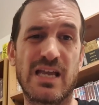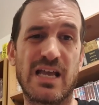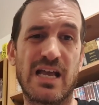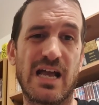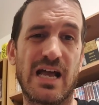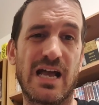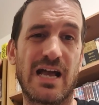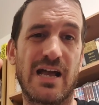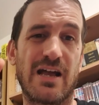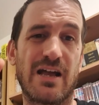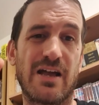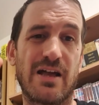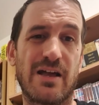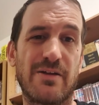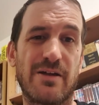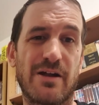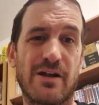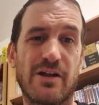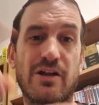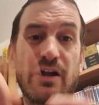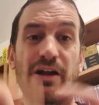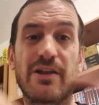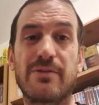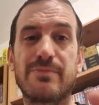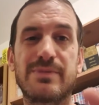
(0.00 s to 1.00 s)
Uh, I
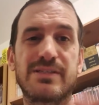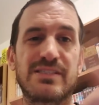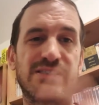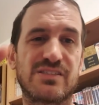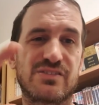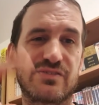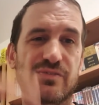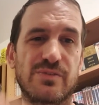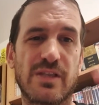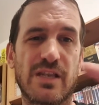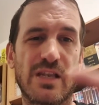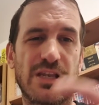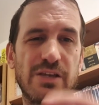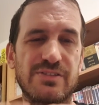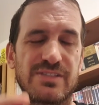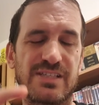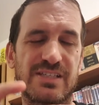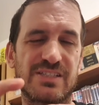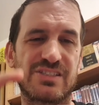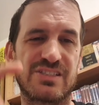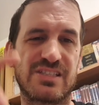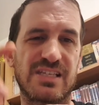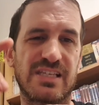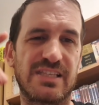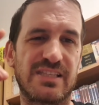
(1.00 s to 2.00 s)
kind of miss this from the lows.
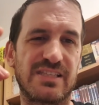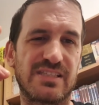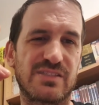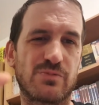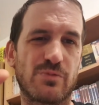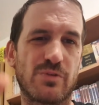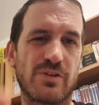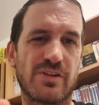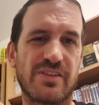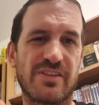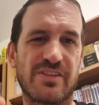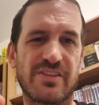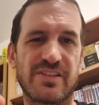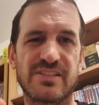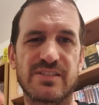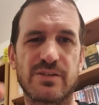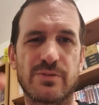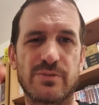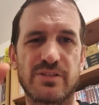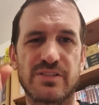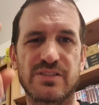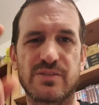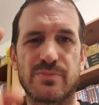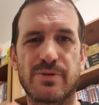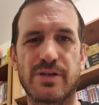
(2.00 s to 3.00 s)
actually. This is one of the things I
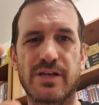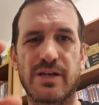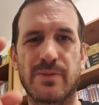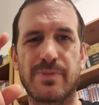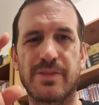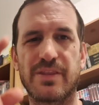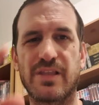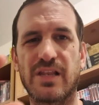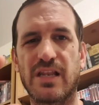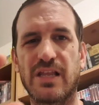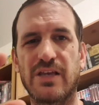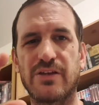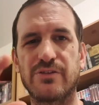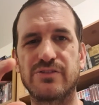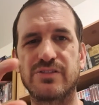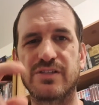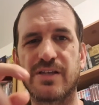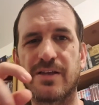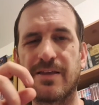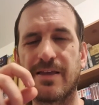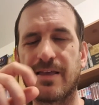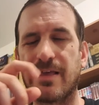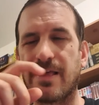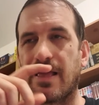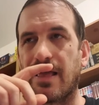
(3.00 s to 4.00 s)
wanted to bring up in the lows.
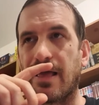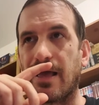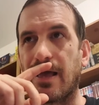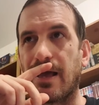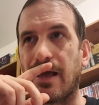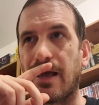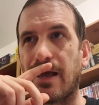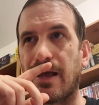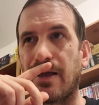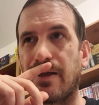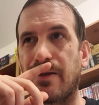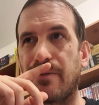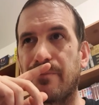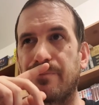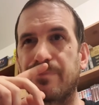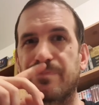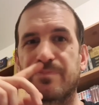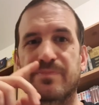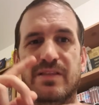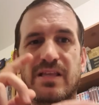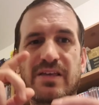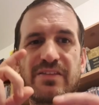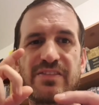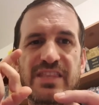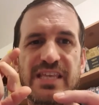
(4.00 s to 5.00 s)
Um,
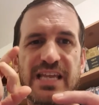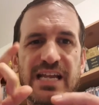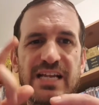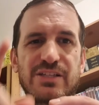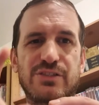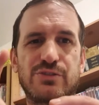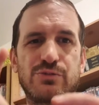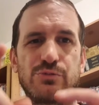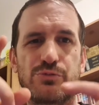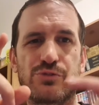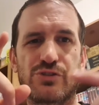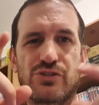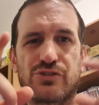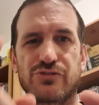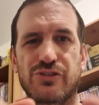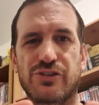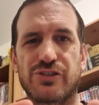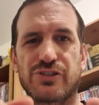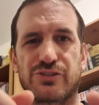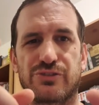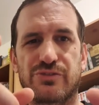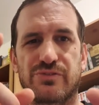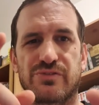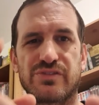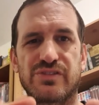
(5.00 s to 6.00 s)
the actual
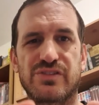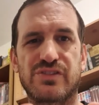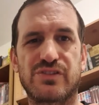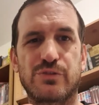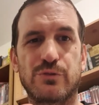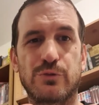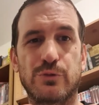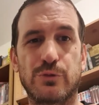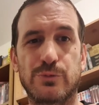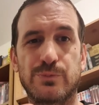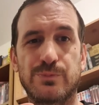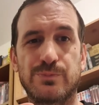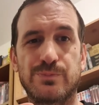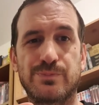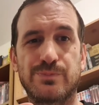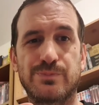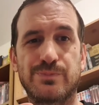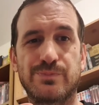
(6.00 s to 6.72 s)
structure of the store.